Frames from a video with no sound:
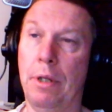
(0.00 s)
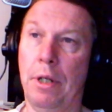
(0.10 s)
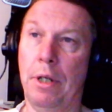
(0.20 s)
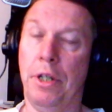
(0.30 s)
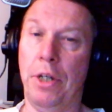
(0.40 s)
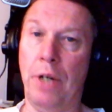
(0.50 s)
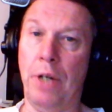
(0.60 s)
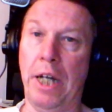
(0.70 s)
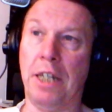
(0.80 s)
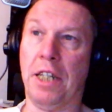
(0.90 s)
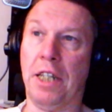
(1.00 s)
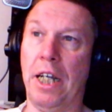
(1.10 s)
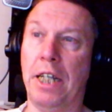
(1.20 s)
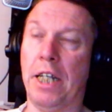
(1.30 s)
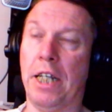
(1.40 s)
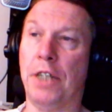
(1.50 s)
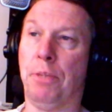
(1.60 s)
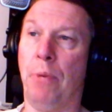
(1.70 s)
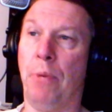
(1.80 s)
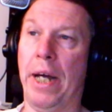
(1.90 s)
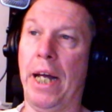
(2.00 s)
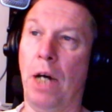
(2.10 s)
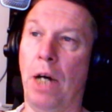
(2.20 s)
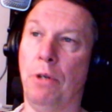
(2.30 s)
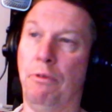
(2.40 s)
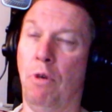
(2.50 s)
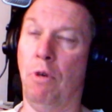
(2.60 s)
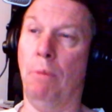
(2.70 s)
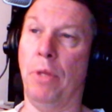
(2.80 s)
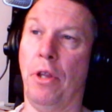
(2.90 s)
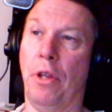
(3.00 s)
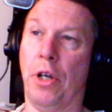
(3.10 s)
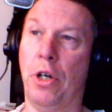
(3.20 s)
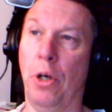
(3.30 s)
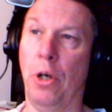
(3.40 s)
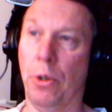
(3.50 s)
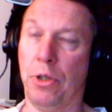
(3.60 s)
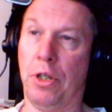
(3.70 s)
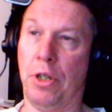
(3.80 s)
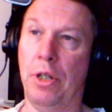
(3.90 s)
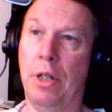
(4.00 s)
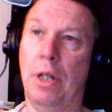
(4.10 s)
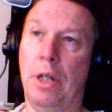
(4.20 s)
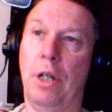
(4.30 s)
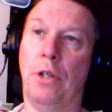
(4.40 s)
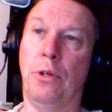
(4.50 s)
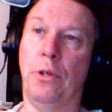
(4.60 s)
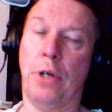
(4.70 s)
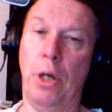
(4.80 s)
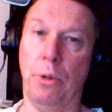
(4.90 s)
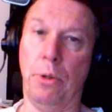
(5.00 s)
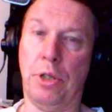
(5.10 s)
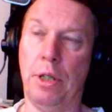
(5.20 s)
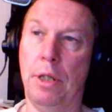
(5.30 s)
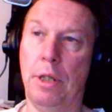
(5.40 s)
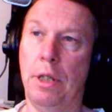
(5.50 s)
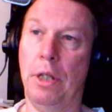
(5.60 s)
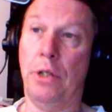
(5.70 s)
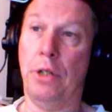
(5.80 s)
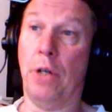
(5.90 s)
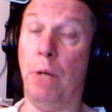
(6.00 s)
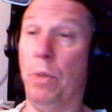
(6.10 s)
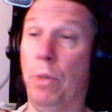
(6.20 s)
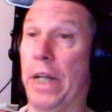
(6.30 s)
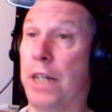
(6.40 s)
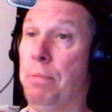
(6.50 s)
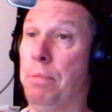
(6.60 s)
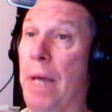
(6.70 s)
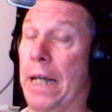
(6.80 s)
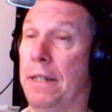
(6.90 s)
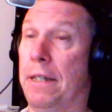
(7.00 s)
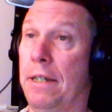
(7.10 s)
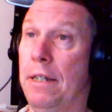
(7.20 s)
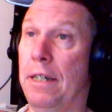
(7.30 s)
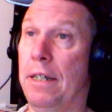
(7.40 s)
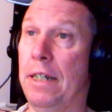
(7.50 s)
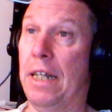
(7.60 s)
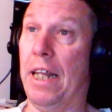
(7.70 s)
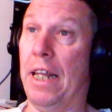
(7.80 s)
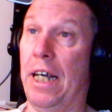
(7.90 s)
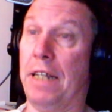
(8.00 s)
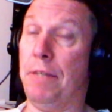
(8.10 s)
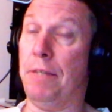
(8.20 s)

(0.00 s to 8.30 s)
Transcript: the United States and spread out from the coast to coast. So I would expect that